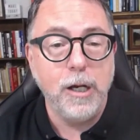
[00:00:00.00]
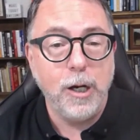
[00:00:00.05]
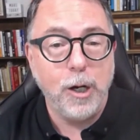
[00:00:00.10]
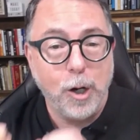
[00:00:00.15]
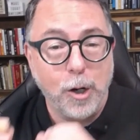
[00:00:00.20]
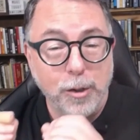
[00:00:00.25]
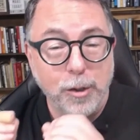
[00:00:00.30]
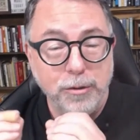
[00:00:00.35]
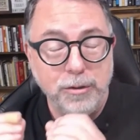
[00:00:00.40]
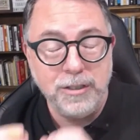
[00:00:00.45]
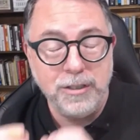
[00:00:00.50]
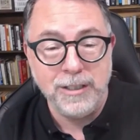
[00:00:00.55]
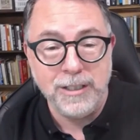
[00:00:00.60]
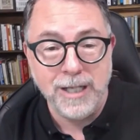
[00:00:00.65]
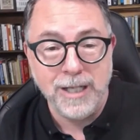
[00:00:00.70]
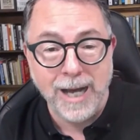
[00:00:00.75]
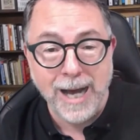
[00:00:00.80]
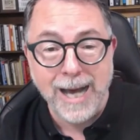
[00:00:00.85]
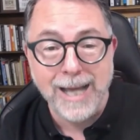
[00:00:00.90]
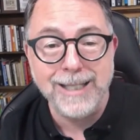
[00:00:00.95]
are
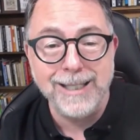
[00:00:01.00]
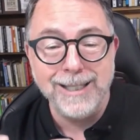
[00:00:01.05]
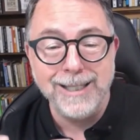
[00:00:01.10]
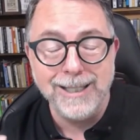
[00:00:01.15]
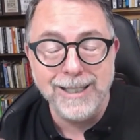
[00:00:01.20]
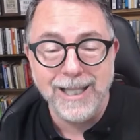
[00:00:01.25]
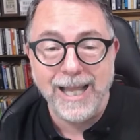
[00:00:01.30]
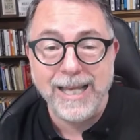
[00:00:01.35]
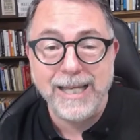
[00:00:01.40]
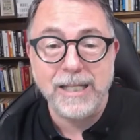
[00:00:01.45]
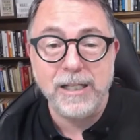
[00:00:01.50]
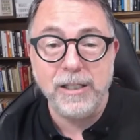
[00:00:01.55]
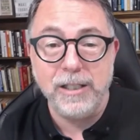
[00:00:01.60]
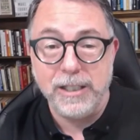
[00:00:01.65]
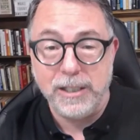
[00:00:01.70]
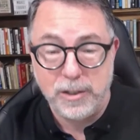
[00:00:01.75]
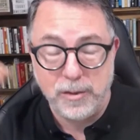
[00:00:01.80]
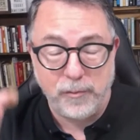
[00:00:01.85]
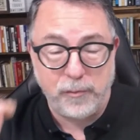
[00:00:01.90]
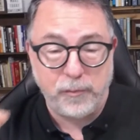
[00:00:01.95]
not
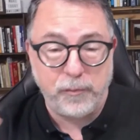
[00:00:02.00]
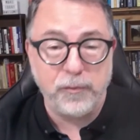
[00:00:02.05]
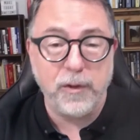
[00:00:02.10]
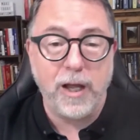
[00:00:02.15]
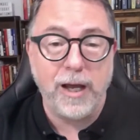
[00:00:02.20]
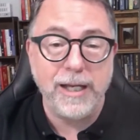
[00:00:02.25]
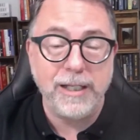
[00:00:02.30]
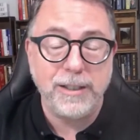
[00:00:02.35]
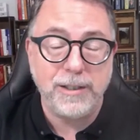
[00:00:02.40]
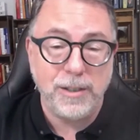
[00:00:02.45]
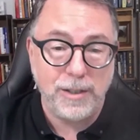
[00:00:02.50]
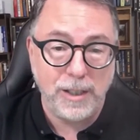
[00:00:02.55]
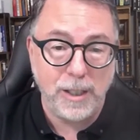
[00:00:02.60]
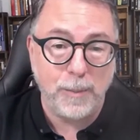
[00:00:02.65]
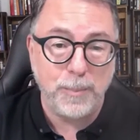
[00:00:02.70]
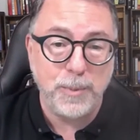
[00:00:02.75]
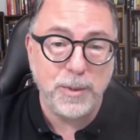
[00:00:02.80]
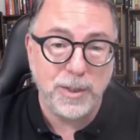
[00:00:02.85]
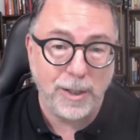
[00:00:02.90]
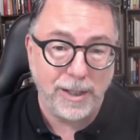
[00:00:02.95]
likely to fly to the
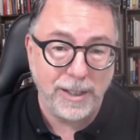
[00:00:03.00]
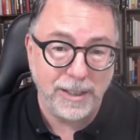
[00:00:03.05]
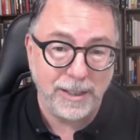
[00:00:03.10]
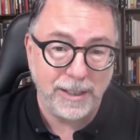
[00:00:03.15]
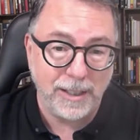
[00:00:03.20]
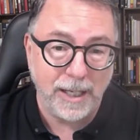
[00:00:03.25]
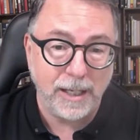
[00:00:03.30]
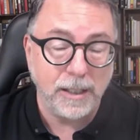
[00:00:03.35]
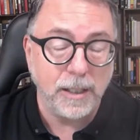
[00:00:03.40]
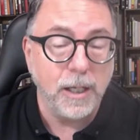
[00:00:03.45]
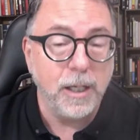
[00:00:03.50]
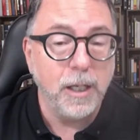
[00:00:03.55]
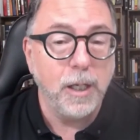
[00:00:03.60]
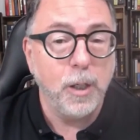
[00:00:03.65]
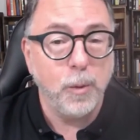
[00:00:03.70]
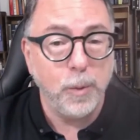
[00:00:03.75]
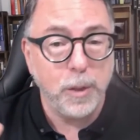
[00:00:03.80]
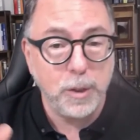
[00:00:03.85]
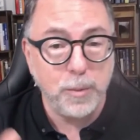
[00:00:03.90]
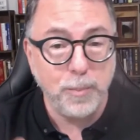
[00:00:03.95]
upside again,
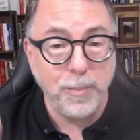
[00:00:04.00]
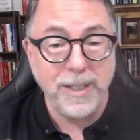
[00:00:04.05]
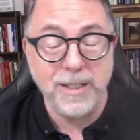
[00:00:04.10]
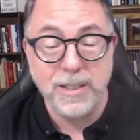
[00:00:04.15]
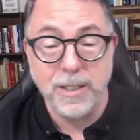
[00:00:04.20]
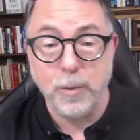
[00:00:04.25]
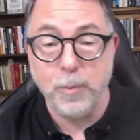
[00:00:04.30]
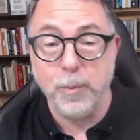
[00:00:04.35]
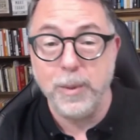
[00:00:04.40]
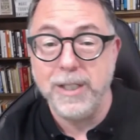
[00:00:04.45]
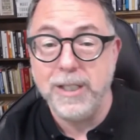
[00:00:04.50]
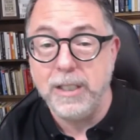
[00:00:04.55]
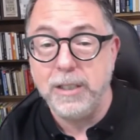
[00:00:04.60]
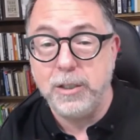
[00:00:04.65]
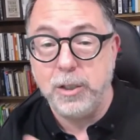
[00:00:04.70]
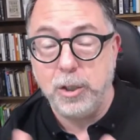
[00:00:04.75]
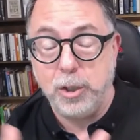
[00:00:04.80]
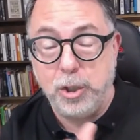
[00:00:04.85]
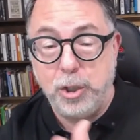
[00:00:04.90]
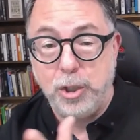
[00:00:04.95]
which means that we need
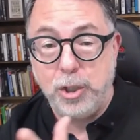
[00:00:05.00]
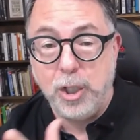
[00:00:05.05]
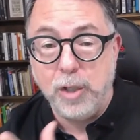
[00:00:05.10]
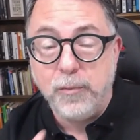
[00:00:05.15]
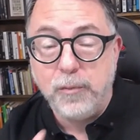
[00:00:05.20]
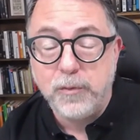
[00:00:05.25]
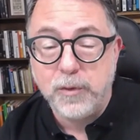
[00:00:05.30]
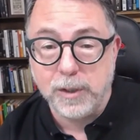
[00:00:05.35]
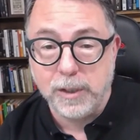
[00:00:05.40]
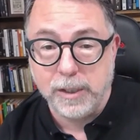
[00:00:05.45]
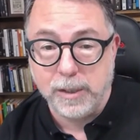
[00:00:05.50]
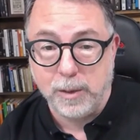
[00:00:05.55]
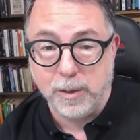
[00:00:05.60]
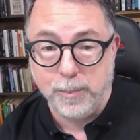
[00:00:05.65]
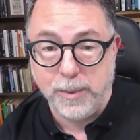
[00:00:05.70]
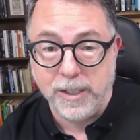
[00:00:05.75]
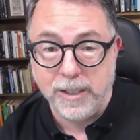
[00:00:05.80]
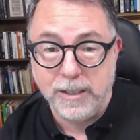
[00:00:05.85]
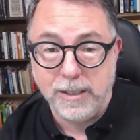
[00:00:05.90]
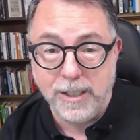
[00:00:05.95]
to shift a little
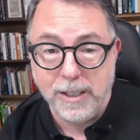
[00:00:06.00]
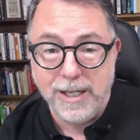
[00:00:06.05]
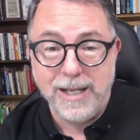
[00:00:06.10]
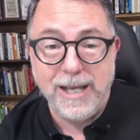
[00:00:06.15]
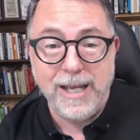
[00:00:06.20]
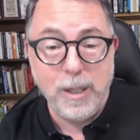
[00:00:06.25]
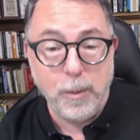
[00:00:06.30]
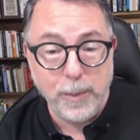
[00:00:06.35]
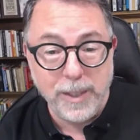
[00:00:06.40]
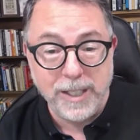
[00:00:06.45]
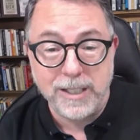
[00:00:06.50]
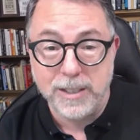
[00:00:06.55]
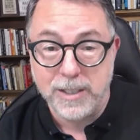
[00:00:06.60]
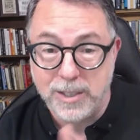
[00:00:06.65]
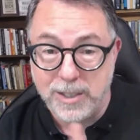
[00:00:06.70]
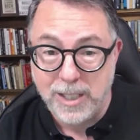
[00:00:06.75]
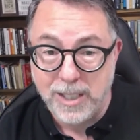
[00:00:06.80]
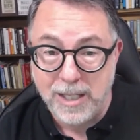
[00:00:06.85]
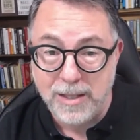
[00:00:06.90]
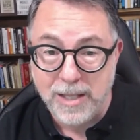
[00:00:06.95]
bit. And we could
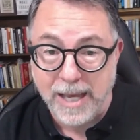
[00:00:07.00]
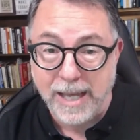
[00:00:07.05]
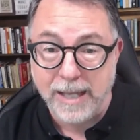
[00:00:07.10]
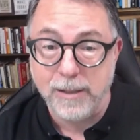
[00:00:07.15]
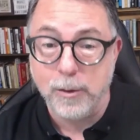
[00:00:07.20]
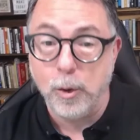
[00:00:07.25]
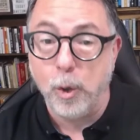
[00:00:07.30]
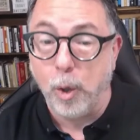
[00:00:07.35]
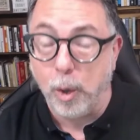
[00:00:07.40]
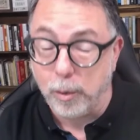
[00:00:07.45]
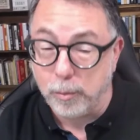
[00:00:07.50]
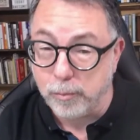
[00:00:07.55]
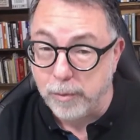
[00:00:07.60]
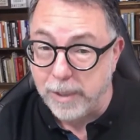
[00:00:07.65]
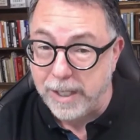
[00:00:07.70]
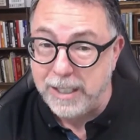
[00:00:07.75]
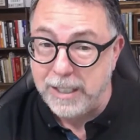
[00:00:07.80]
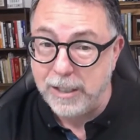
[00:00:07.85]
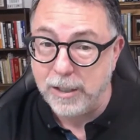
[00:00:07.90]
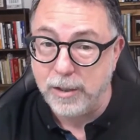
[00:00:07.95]
see that
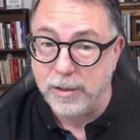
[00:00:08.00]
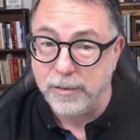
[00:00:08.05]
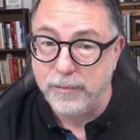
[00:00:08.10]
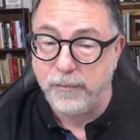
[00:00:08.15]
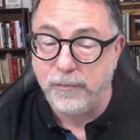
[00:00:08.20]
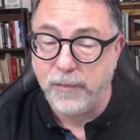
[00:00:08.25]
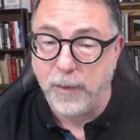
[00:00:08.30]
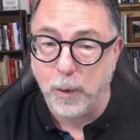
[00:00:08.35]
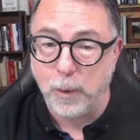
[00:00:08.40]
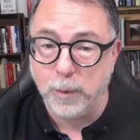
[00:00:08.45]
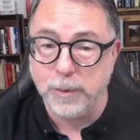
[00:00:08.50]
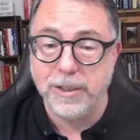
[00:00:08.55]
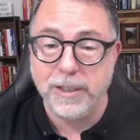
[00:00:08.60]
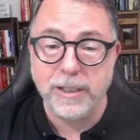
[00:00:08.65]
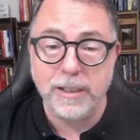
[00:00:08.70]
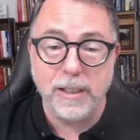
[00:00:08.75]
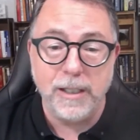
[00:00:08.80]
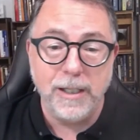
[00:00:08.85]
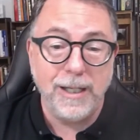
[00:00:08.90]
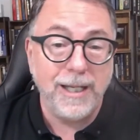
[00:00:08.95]
already
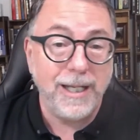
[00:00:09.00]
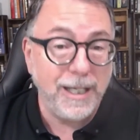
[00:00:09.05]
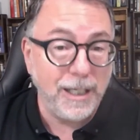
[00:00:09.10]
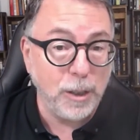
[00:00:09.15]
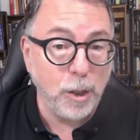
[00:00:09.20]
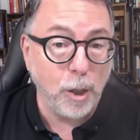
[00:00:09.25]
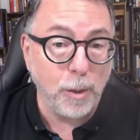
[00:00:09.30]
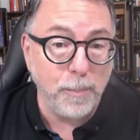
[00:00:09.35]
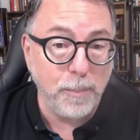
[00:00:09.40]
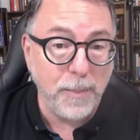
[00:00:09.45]
unfolding in our